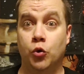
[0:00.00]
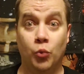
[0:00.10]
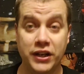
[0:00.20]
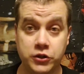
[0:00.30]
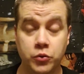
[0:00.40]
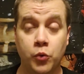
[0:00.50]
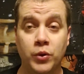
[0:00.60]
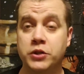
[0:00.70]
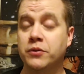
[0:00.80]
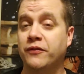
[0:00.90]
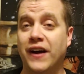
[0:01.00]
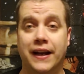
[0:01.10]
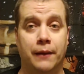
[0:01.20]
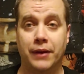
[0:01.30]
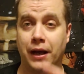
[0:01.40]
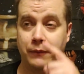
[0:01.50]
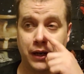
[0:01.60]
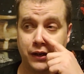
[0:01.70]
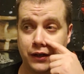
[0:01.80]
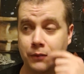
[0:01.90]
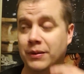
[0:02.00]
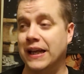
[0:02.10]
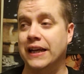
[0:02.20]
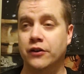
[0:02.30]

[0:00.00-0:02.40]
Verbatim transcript: Which which was fine. I'm, I'm not going to complain.